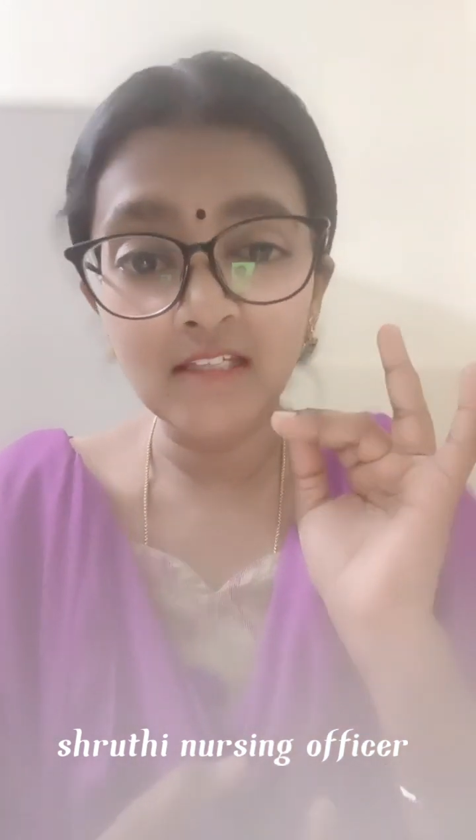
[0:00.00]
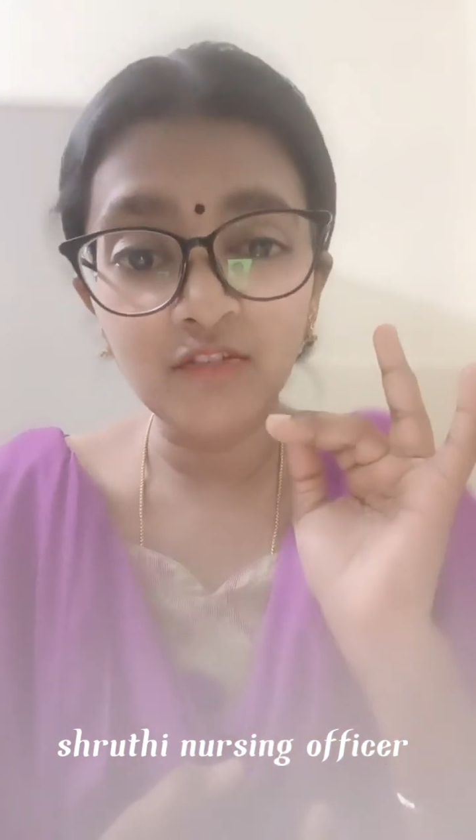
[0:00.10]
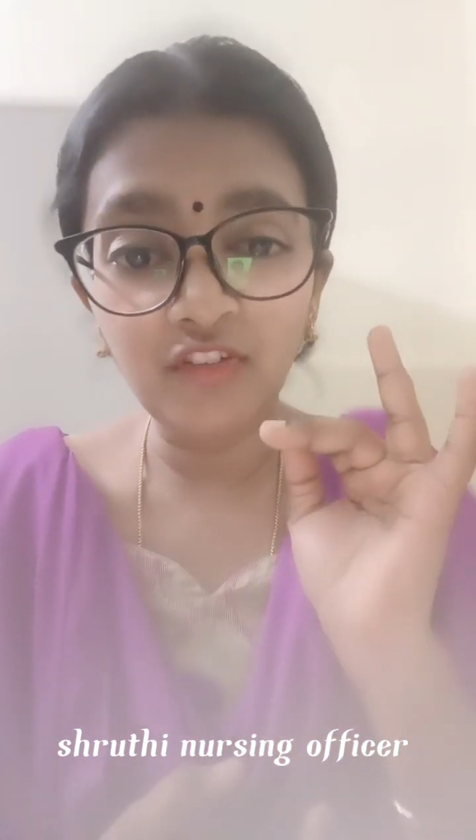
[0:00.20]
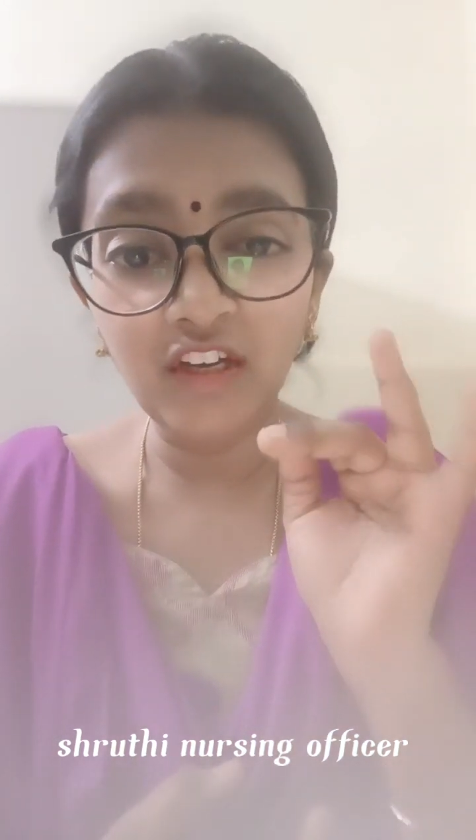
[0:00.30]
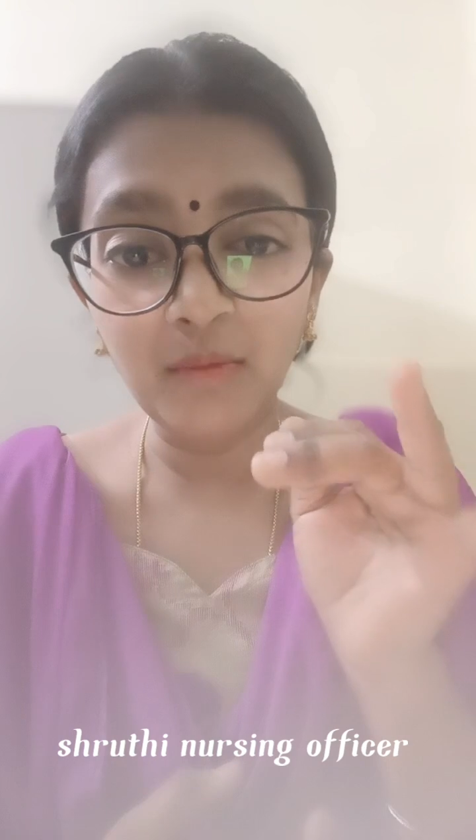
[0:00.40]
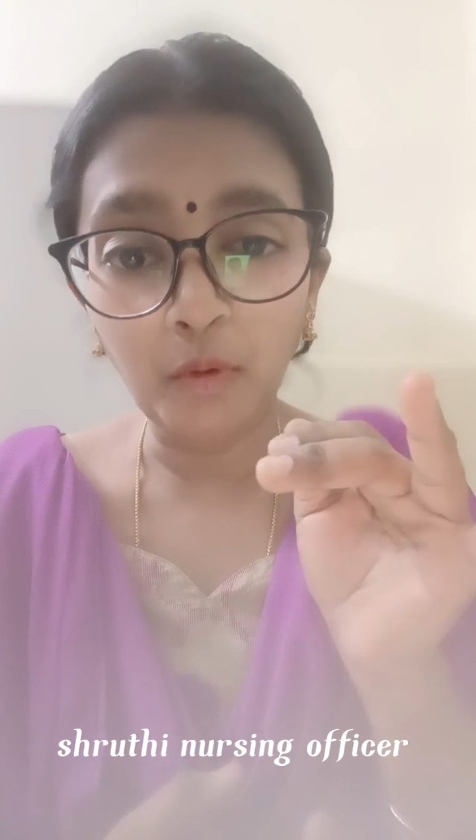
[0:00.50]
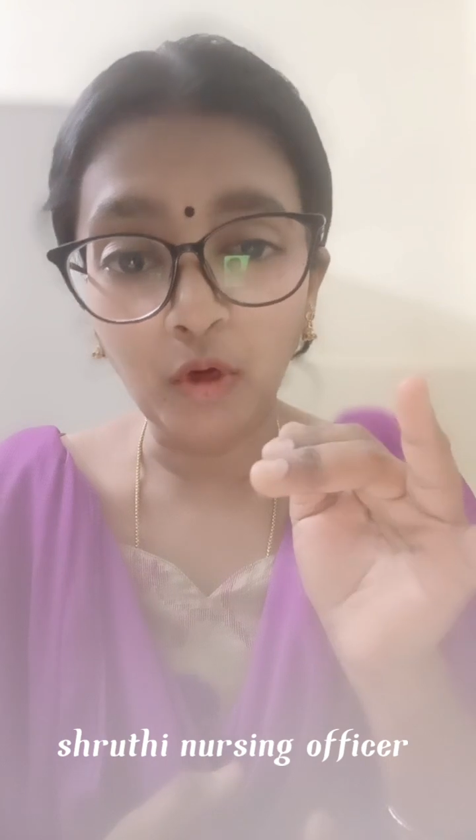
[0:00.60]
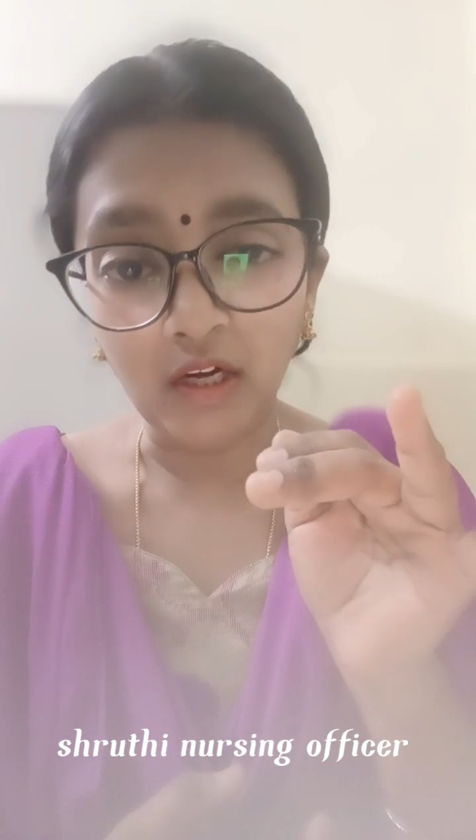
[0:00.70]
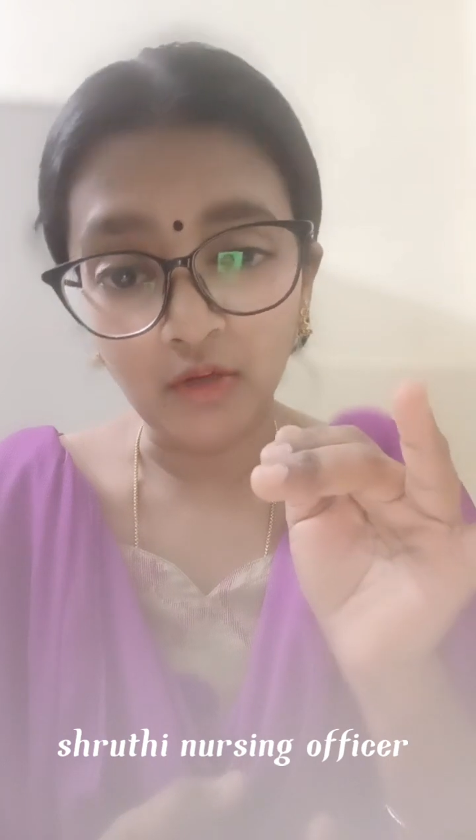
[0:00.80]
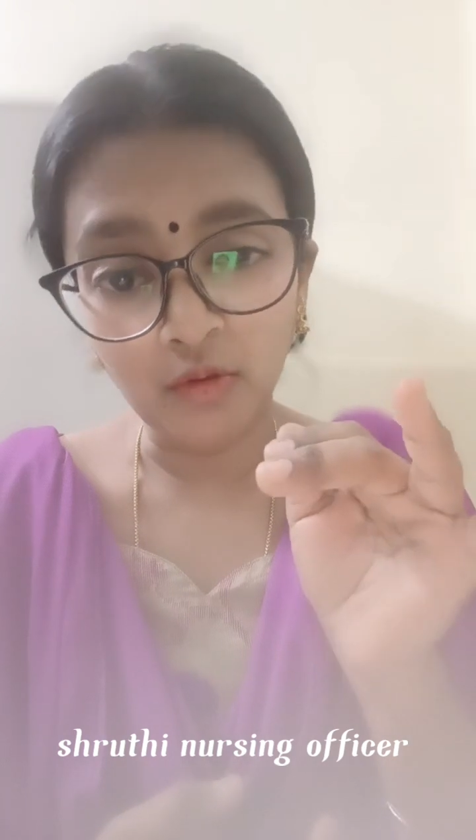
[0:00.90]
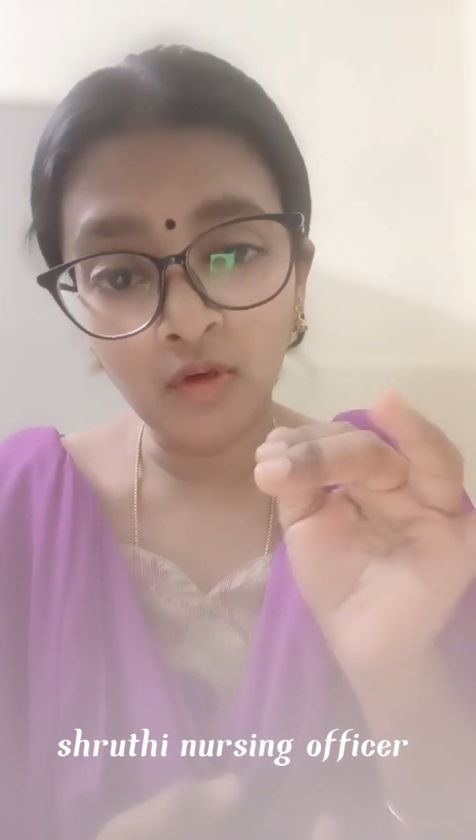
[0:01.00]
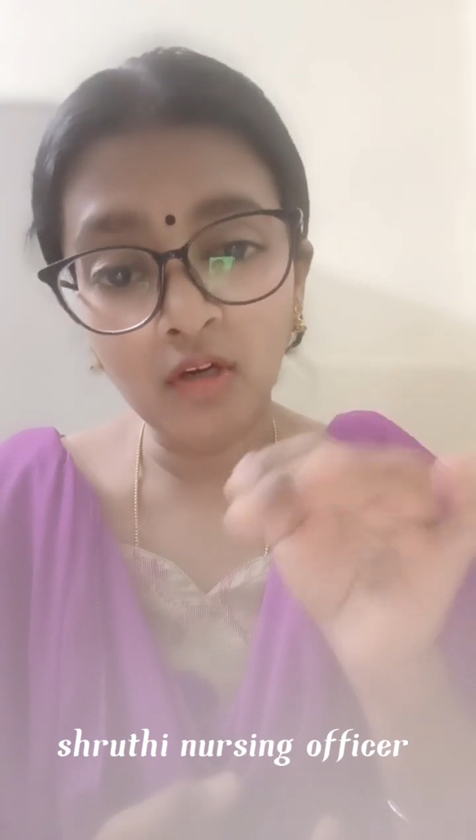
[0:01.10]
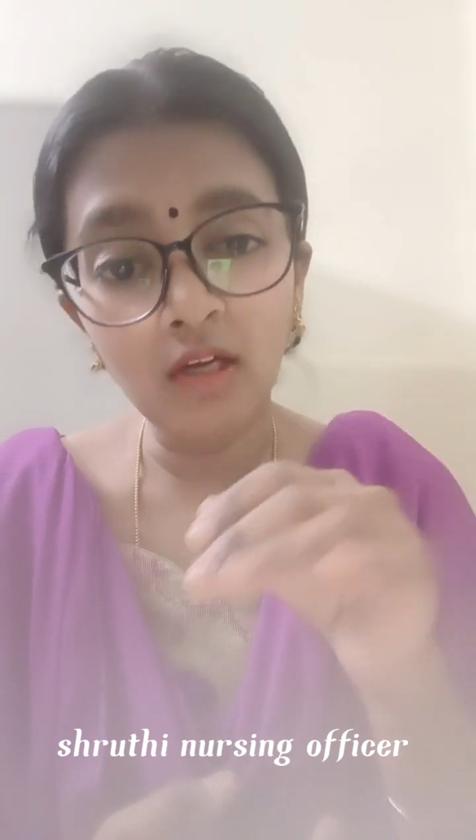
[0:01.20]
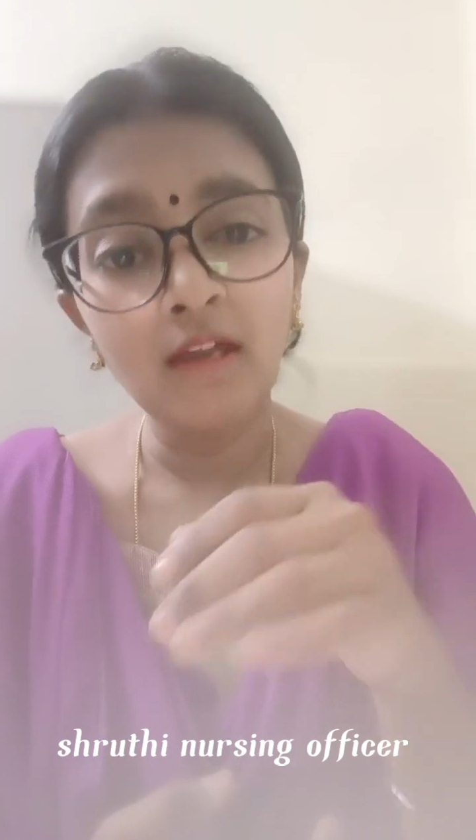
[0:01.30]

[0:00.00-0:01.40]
sweet potato, okay,